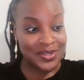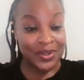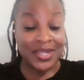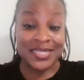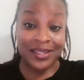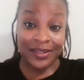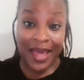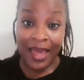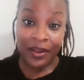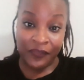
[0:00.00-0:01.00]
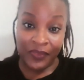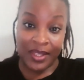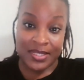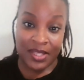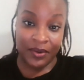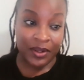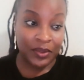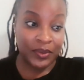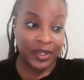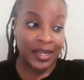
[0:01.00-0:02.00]
So it's a lot of things that are
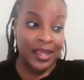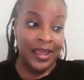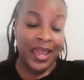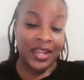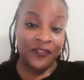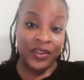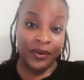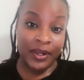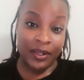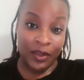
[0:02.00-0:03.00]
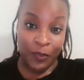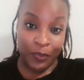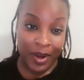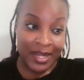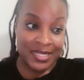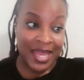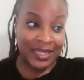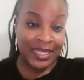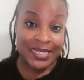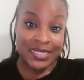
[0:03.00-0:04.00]
included at a very low price. I
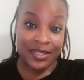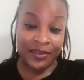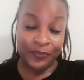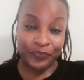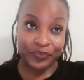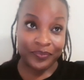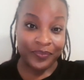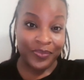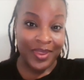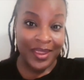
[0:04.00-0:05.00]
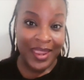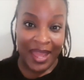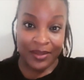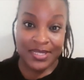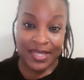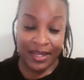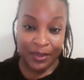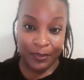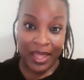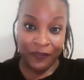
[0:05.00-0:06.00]
think it's a
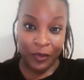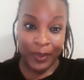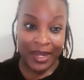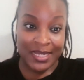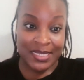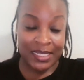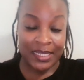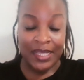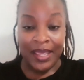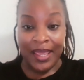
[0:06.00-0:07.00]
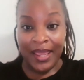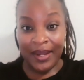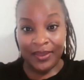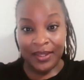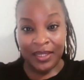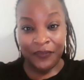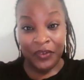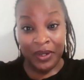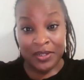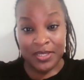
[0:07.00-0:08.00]
outstanding platform and idea. And I think that if
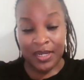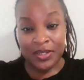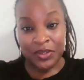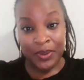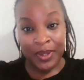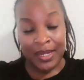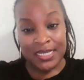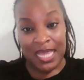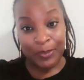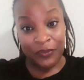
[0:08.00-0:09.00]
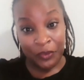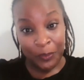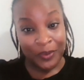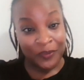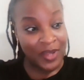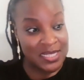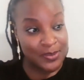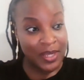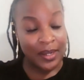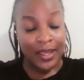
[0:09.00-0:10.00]
you're interested in doing any type of group
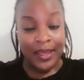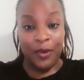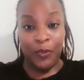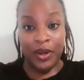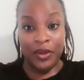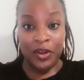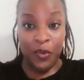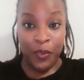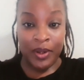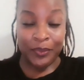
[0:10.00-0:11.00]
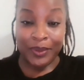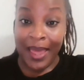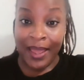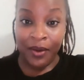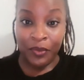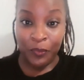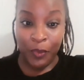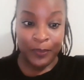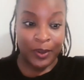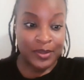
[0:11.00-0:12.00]
investment where you don't want to rely on
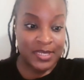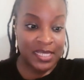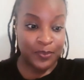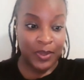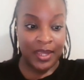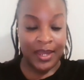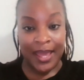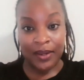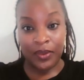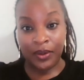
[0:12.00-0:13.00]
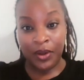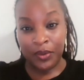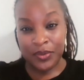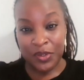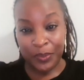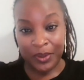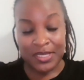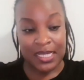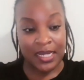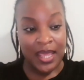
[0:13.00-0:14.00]
one person being kind of the go-to
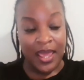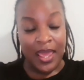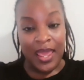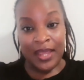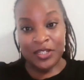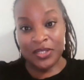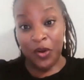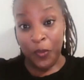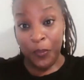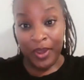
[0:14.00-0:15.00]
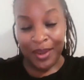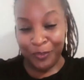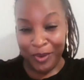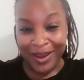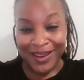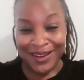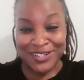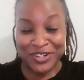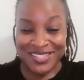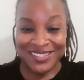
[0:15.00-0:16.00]
person and just hoping and praying and
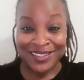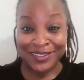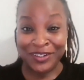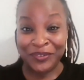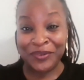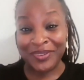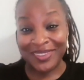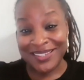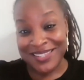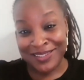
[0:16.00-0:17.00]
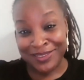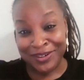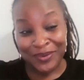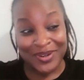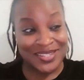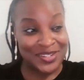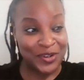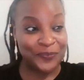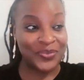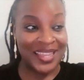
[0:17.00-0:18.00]
trusting that they're doing what they say that they're going to
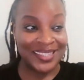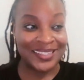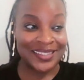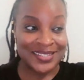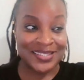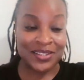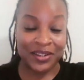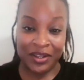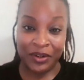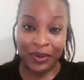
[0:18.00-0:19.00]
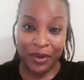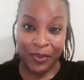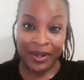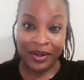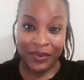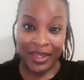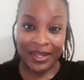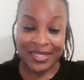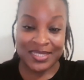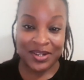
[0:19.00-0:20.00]
do, I think that this is a great way to go ahead
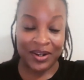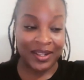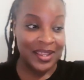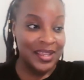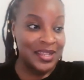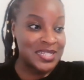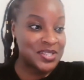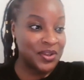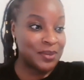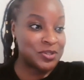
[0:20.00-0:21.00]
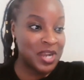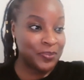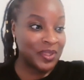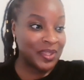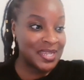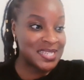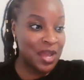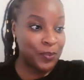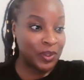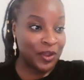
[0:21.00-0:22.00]
and get started. So again, I'm gonna drop the link
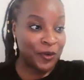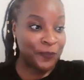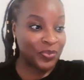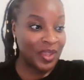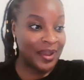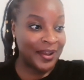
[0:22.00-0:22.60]
down below.